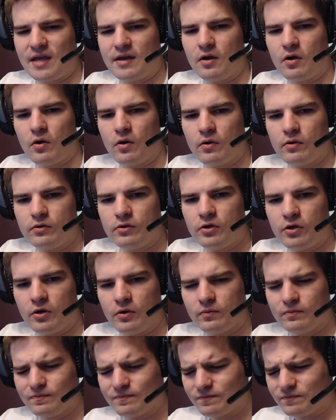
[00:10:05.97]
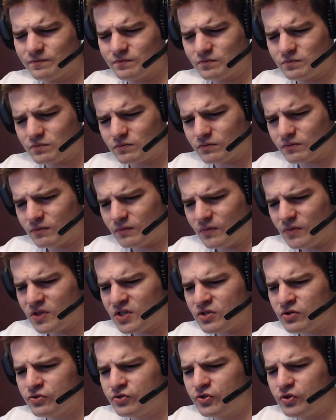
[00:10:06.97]
of
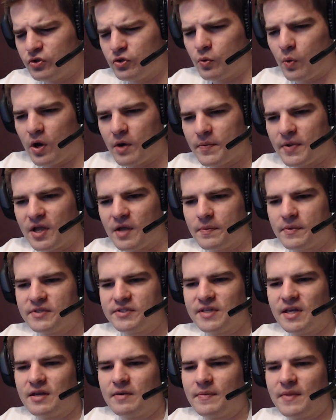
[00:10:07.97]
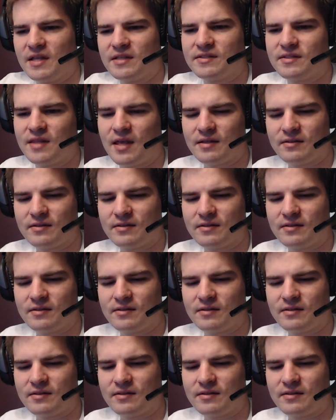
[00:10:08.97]
do you want to pick up this item? That